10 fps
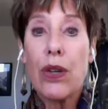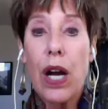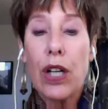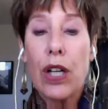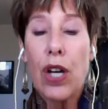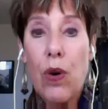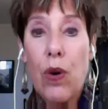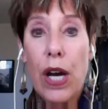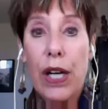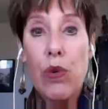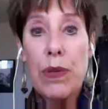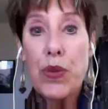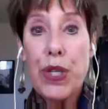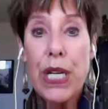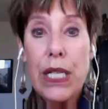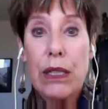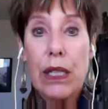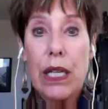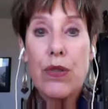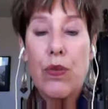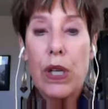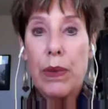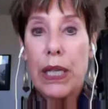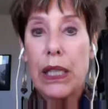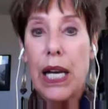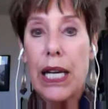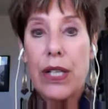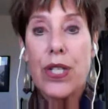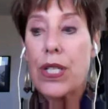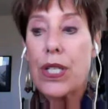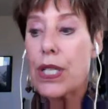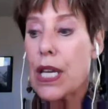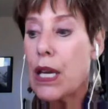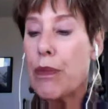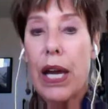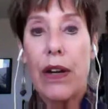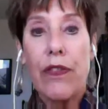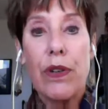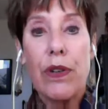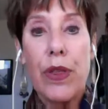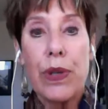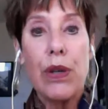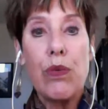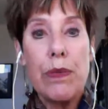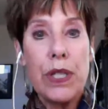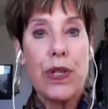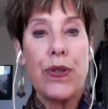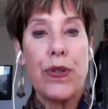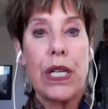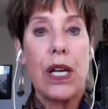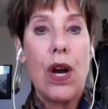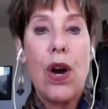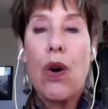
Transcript: go on a women's retreat. One of my clients just came back from a 3-day women's retreat